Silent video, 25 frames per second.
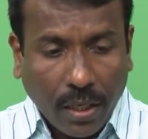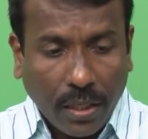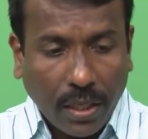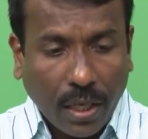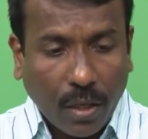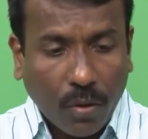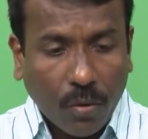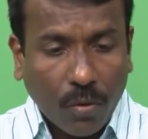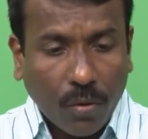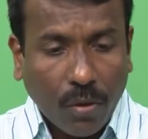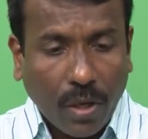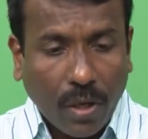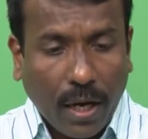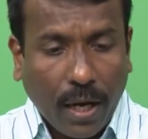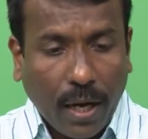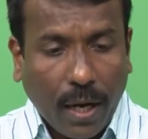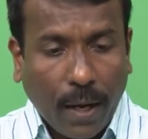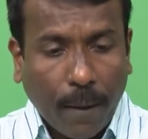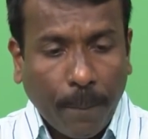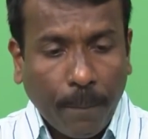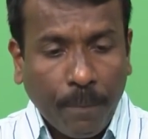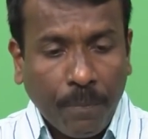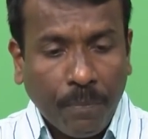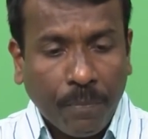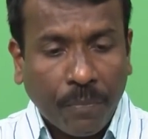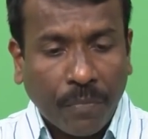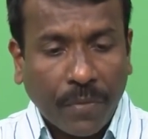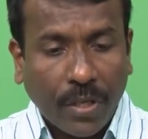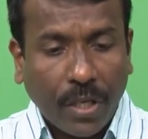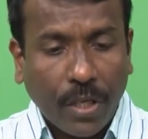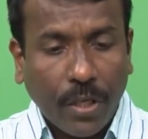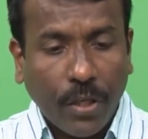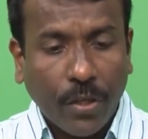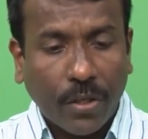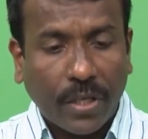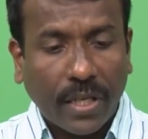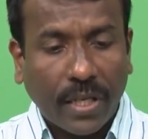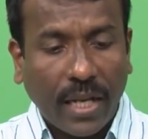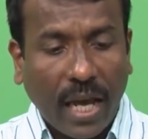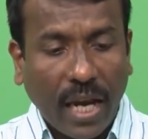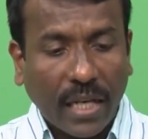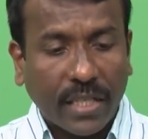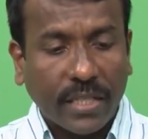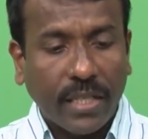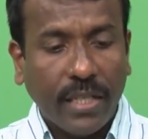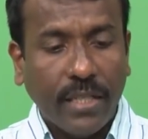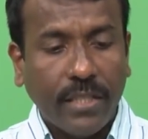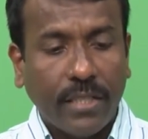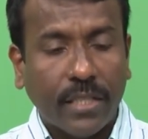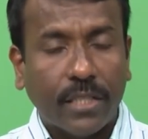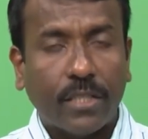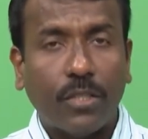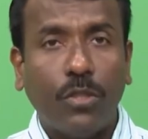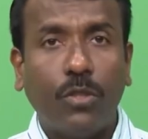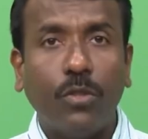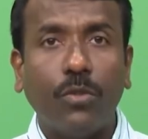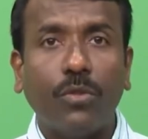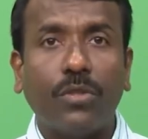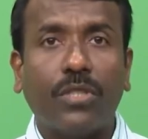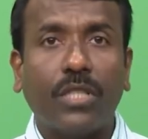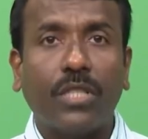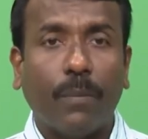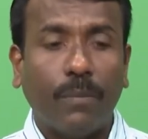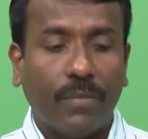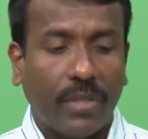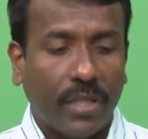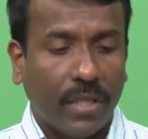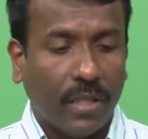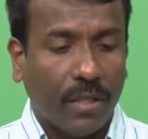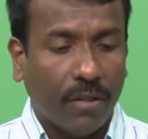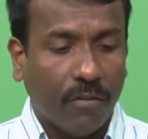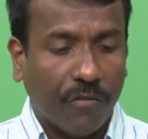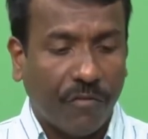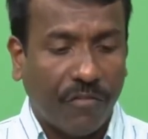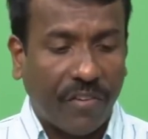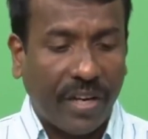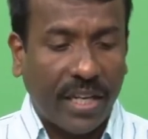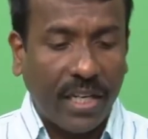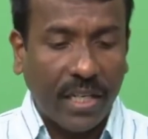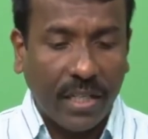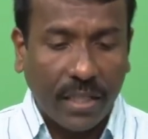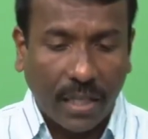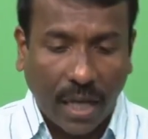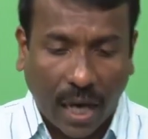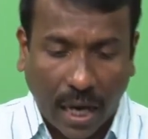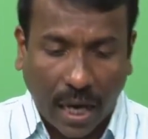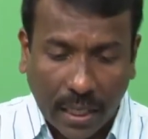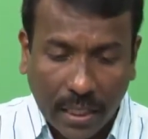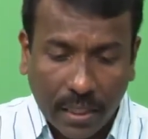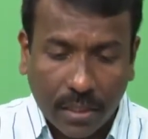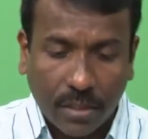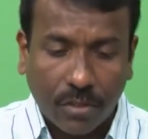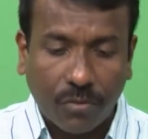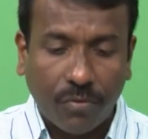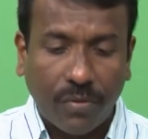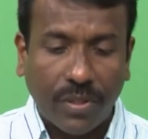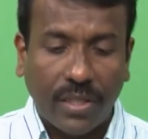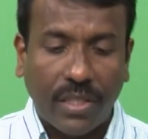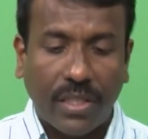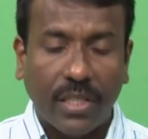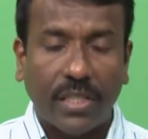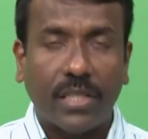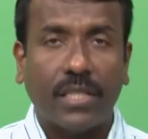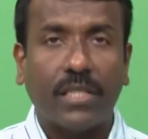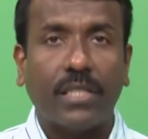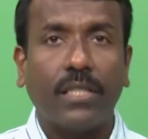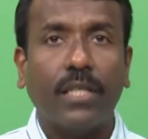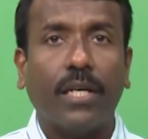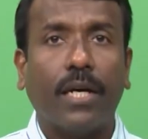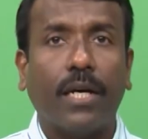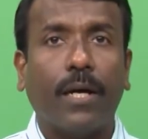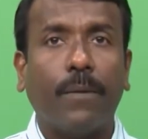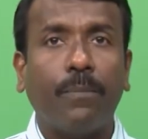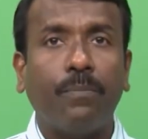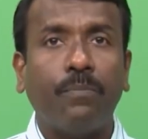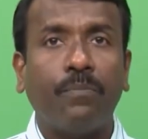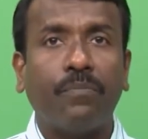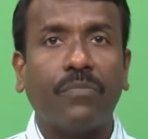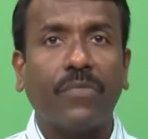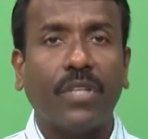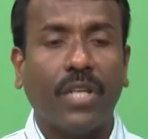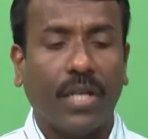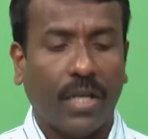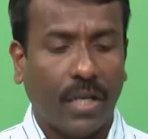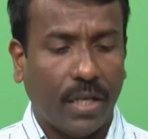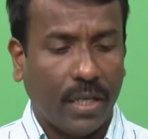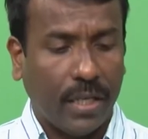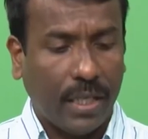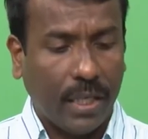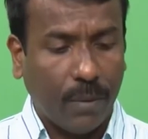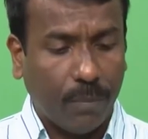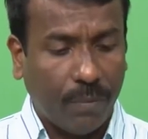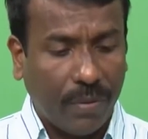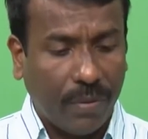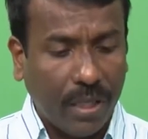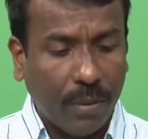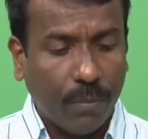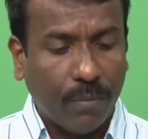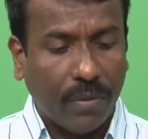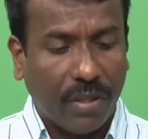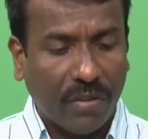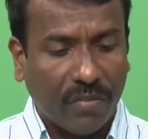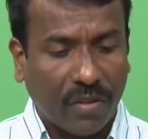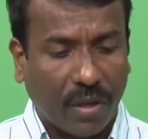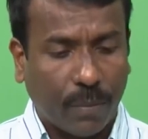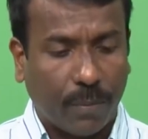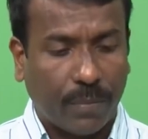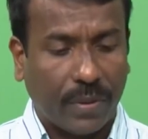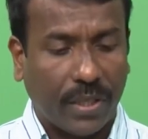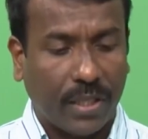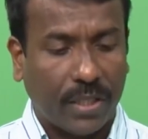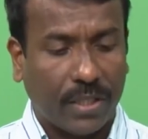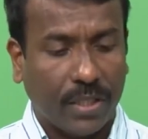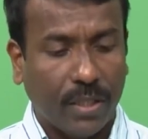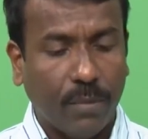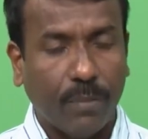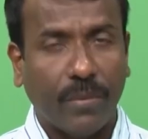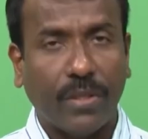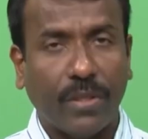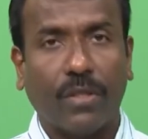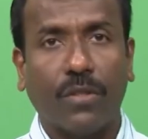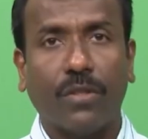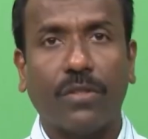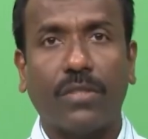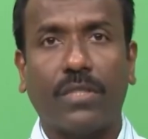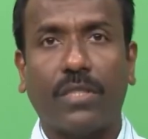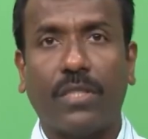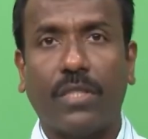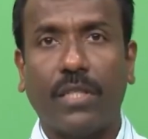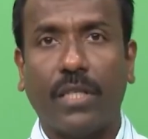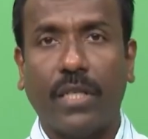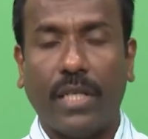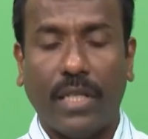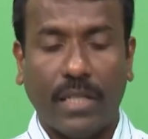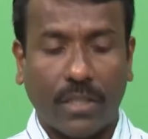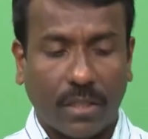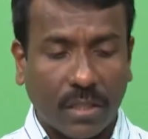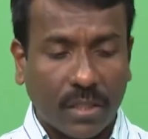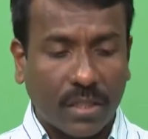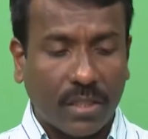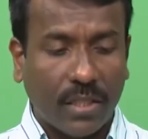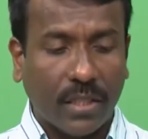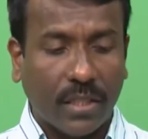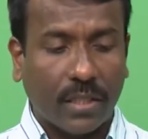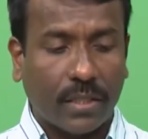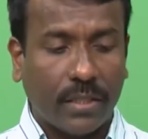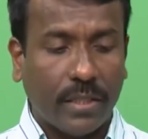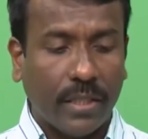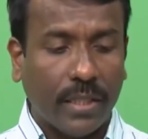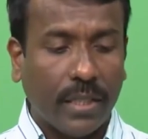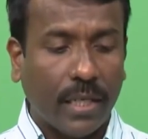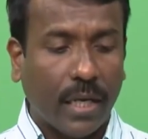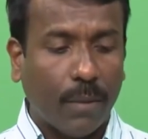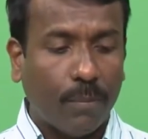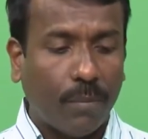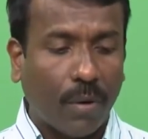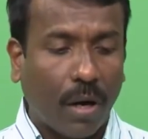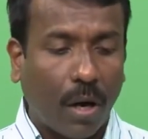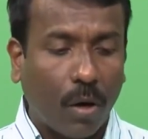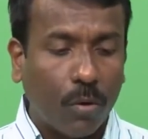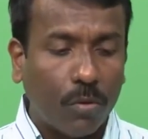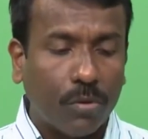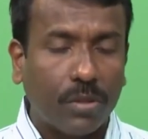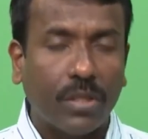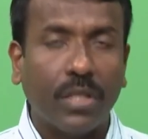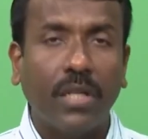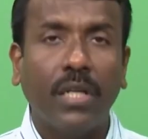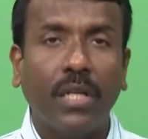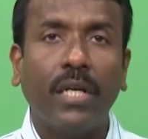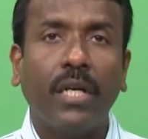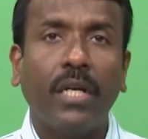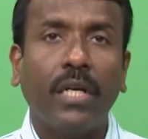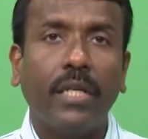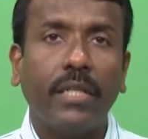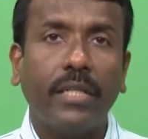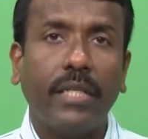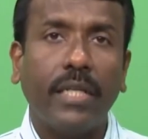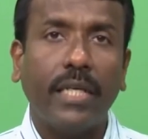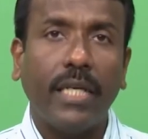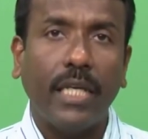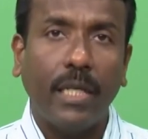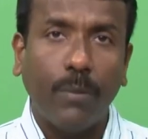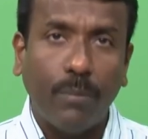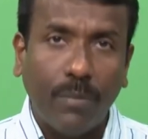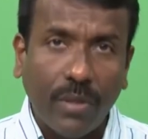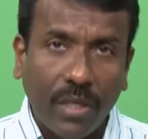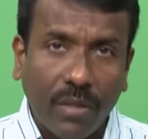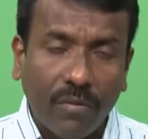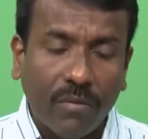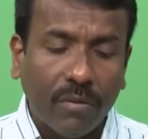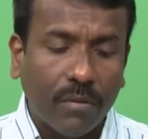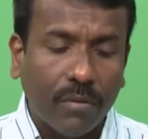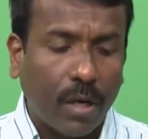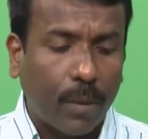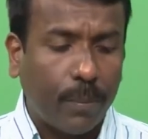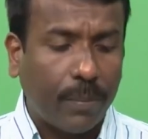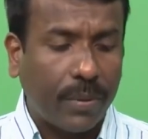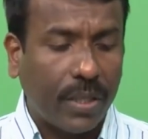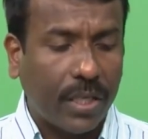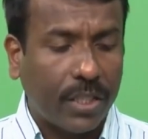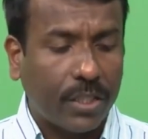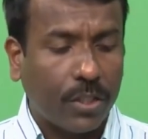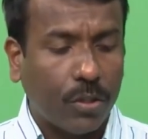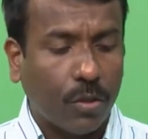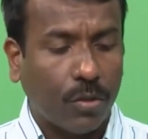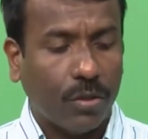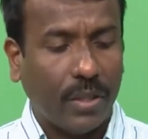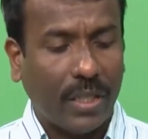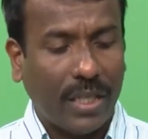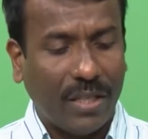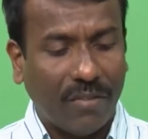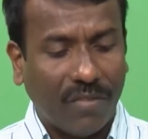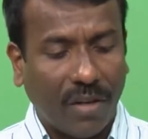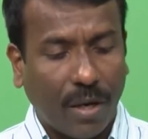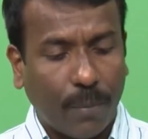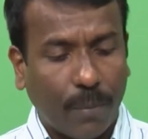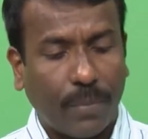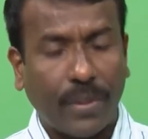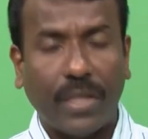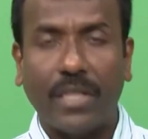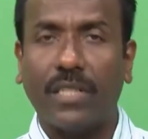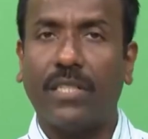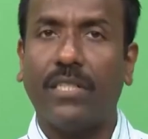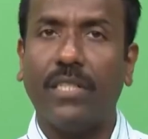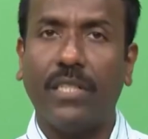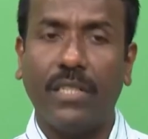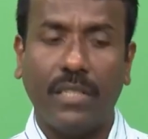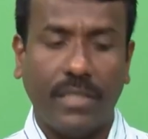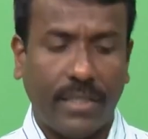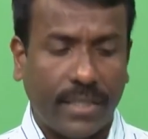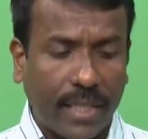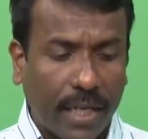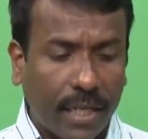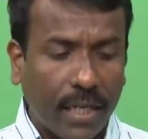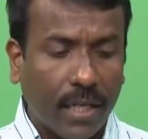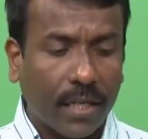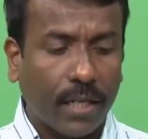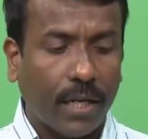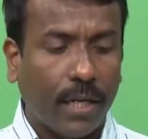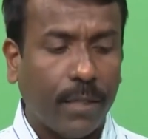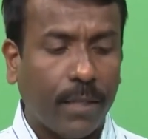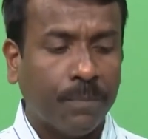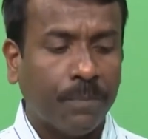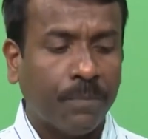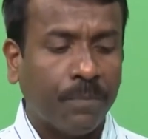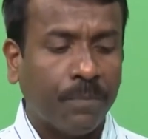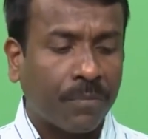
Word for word: Now, um, you can actually just do something very nice with this um, uh, e-beam evaporation because the interesting thing about the e-beam evaporation or the evaporation in general